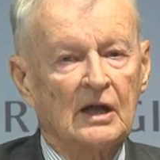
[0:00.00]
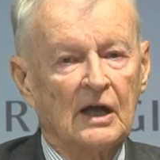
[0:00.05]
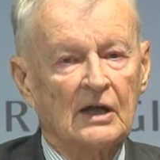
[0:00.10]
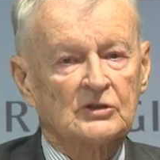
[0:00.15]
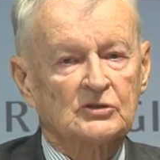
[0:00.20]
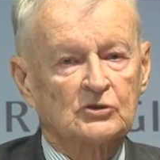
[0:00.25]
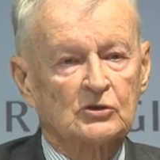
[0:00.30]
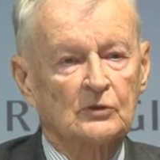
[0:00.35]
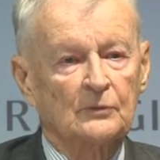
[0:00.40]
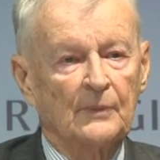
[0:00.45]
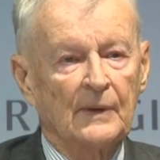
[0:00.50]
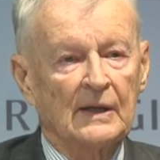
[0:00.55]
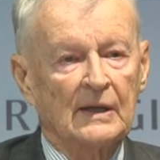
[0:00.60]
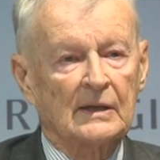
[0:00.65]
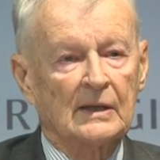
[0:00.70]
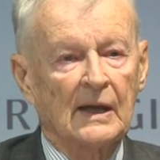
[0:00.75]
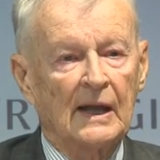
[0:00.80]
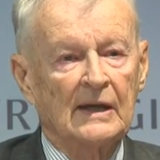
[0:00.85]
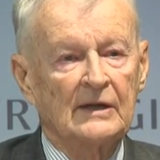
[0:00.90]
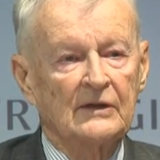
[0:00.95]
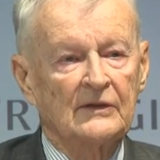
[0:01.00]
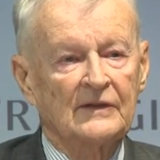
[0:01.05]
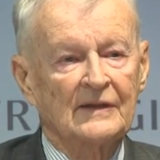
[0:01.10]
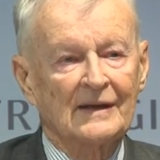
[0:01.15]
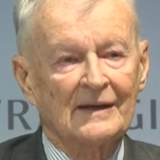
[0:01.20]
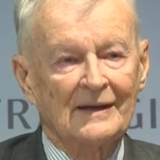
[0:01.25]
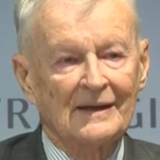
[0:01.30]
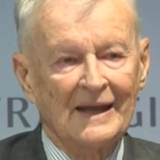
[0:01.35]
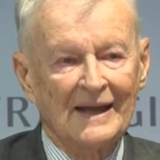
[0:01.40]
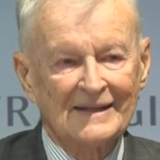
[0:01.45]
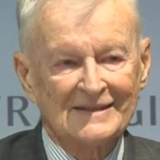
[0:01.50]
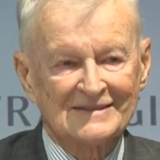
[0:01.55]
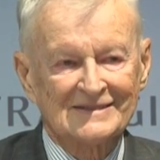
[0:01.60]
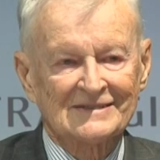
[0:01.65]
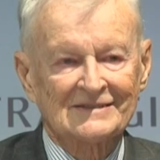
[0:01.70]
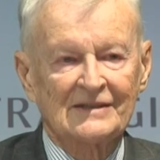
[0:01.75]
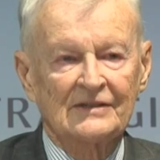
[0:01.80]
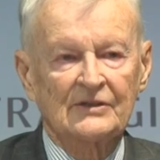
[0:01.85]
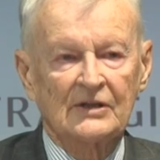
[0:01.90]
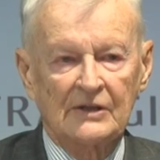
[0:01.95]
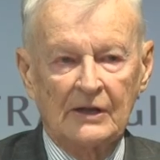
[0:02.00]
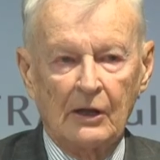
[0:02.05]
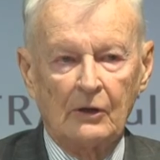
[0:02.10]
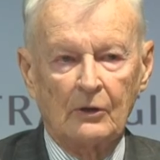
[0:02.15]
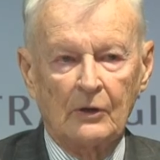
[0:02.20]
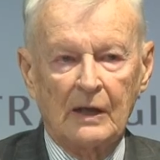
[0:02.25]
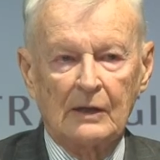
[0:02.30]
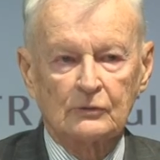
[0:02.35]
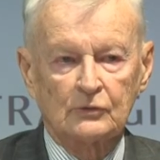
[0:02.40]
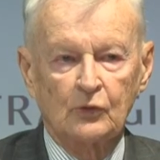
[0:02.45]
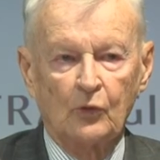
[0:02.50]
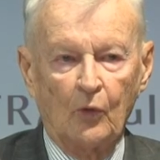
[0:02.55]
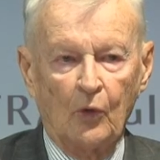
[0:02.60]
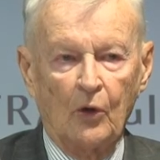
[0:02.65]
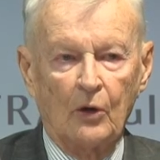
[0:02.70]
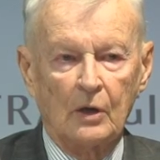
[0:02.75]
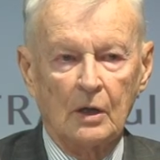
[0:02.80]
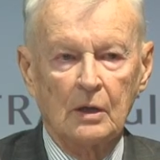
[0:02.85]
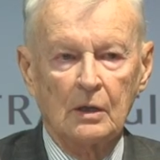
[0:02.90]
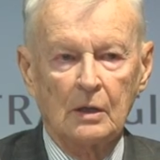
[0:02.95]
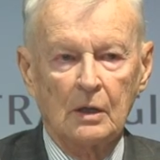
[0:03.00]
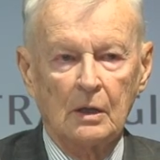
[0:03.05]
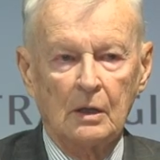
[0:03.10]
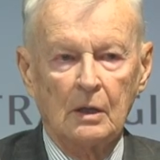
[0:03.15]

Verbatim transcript: as to make anything less than an all out war